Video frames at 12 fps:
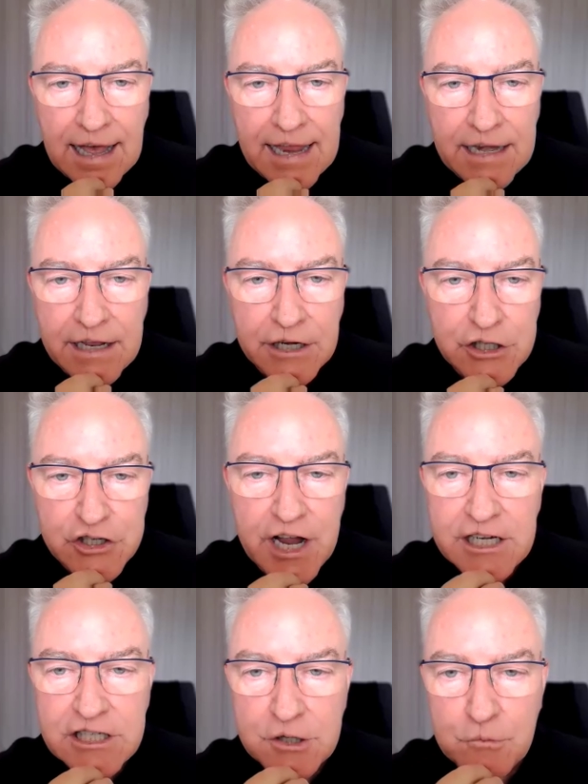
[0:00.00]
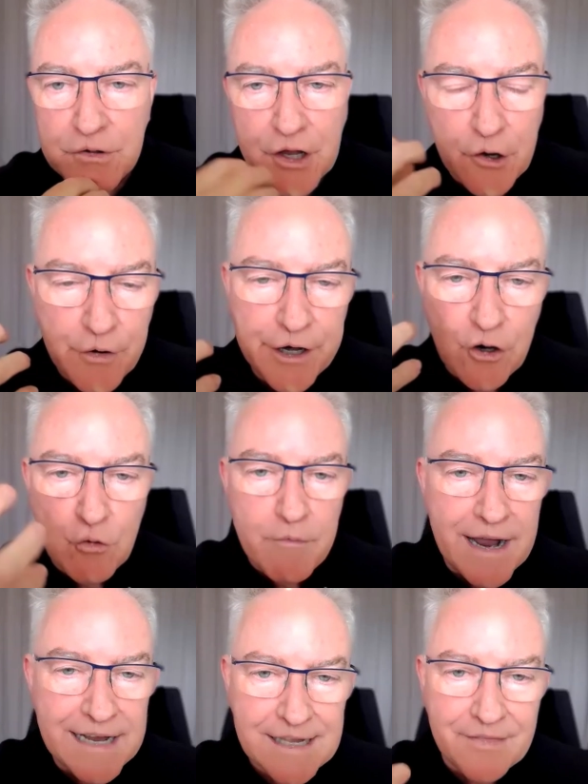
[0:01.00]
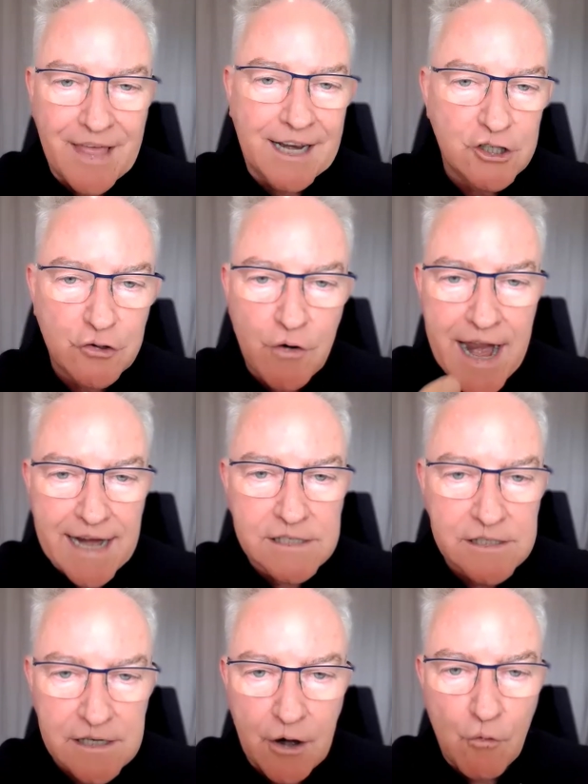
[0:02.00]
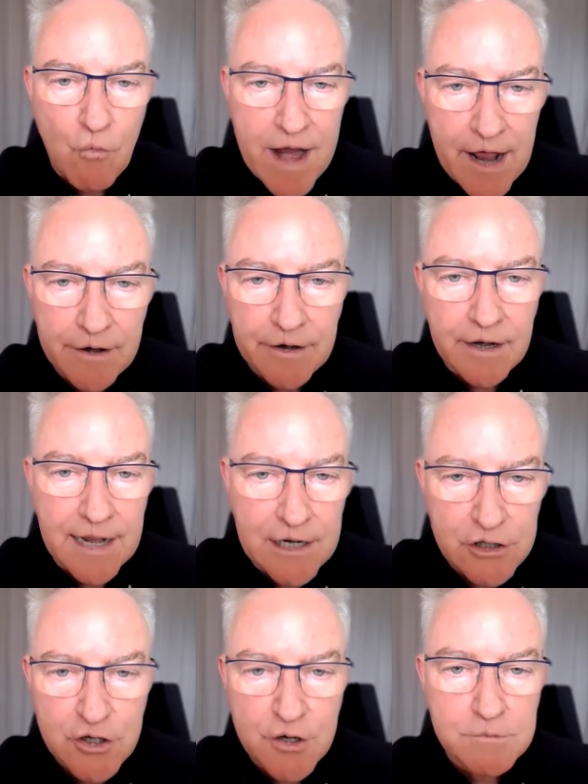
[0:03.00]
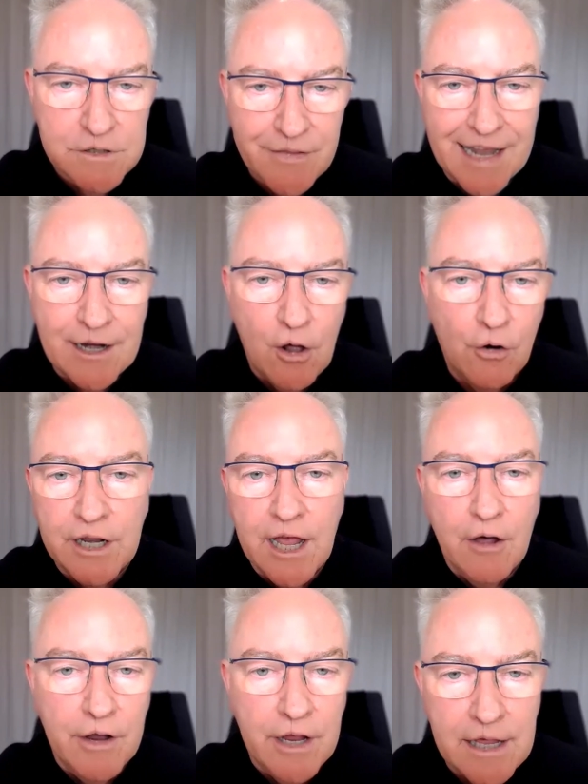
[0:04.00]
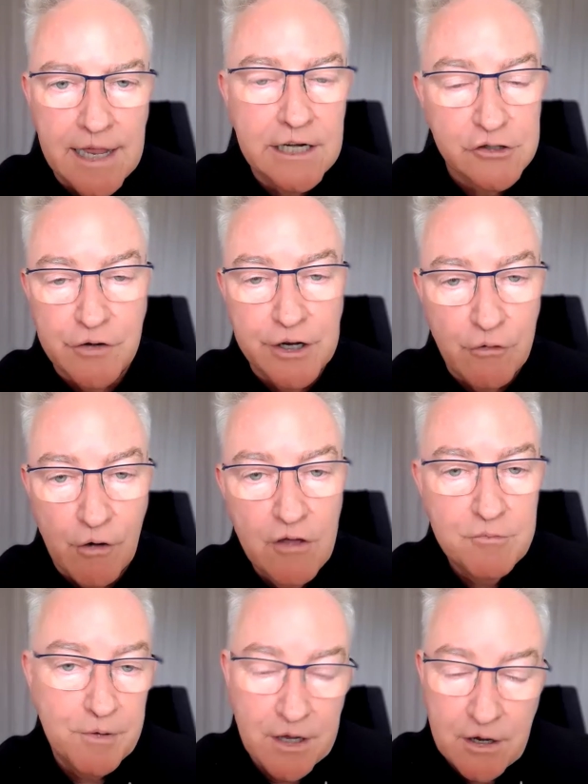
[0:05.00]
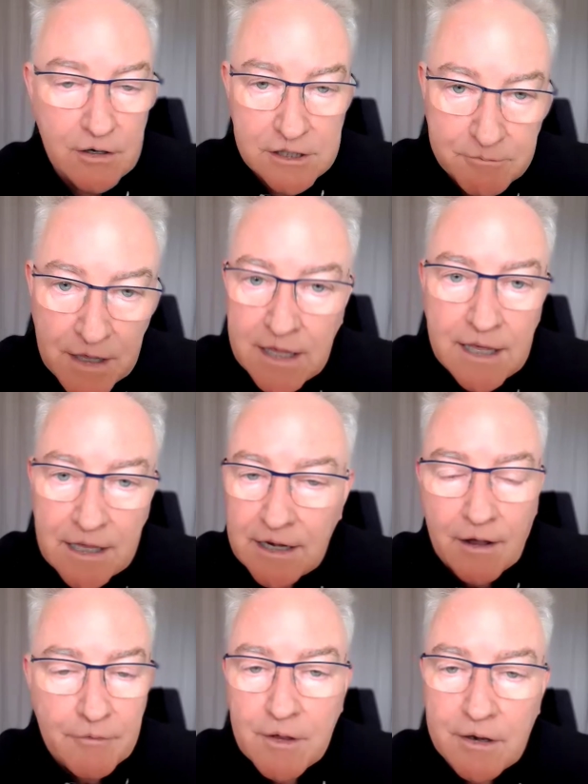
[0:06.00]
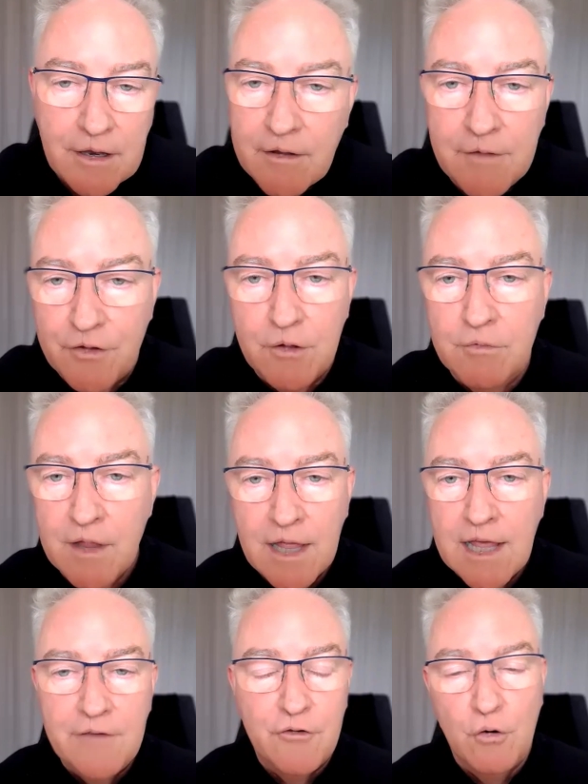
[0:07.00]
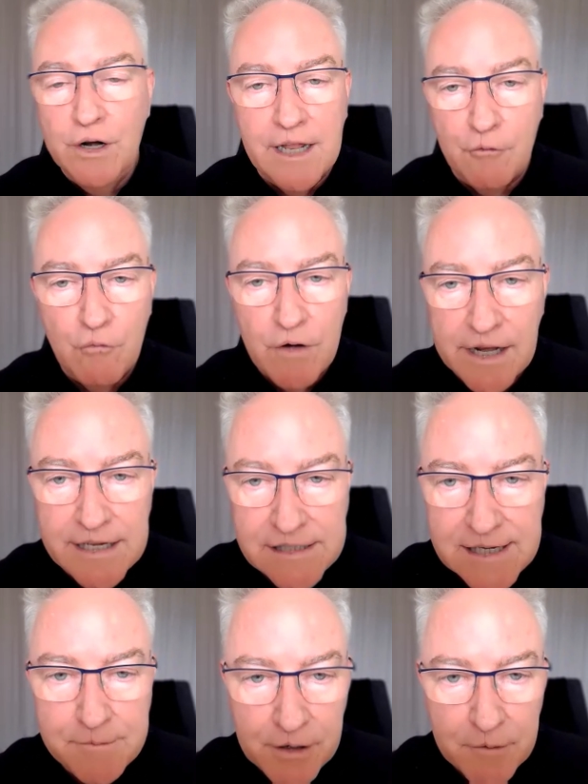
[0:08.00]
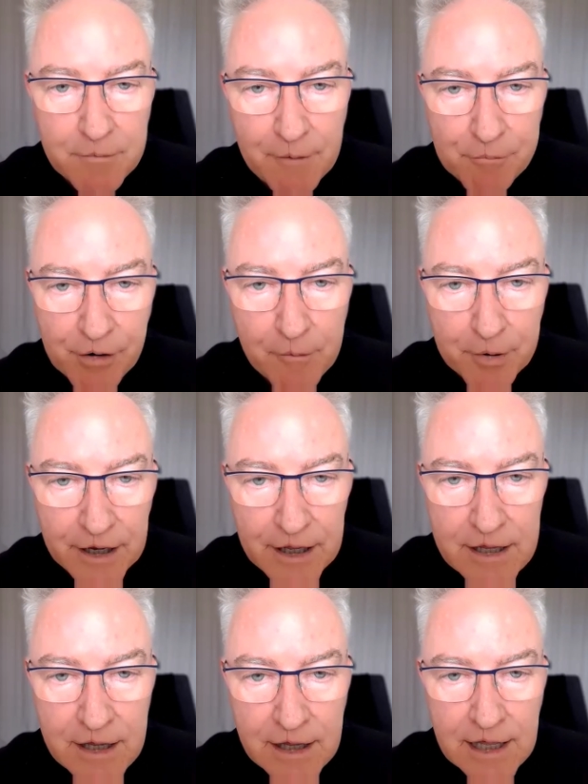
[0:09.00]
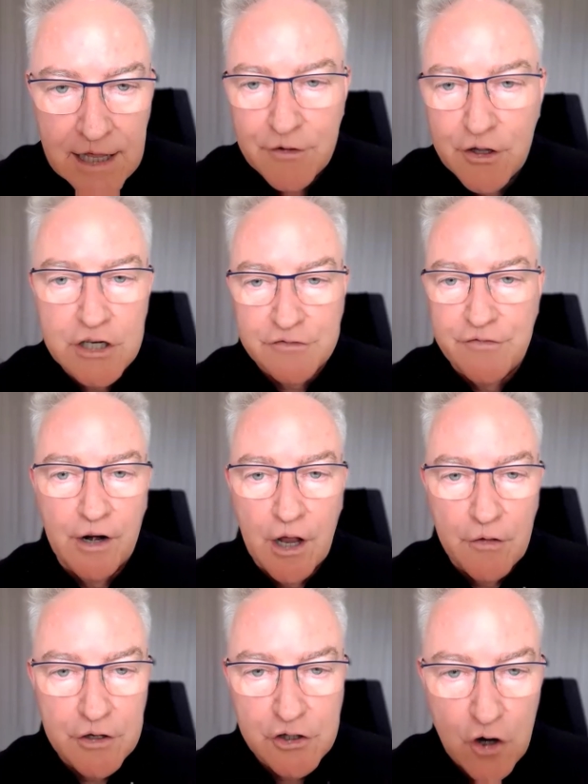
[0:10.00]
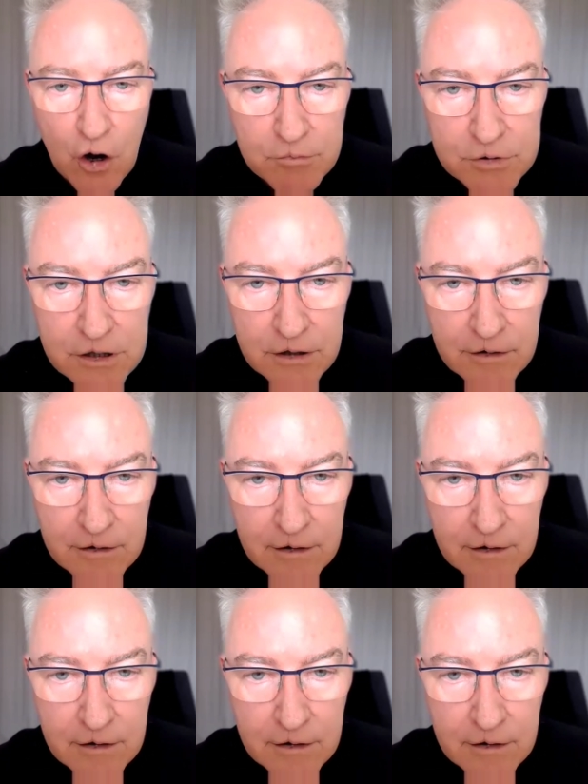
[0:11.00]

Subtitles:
in conjunction with the critical mass that attracts around it in terms of that ongoing industry growth. Because, if you want to get really simple about property, if you just follow the jobs,